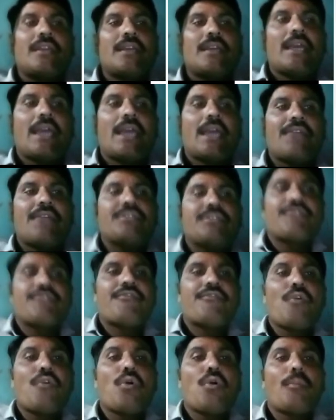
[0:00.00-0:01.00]
have the
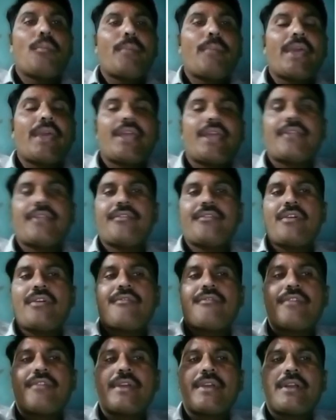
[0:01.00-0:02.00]
four pairs of
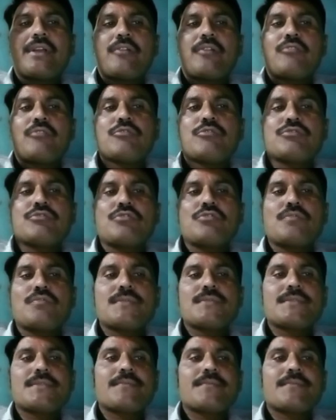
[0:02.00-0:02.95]
chromosomes.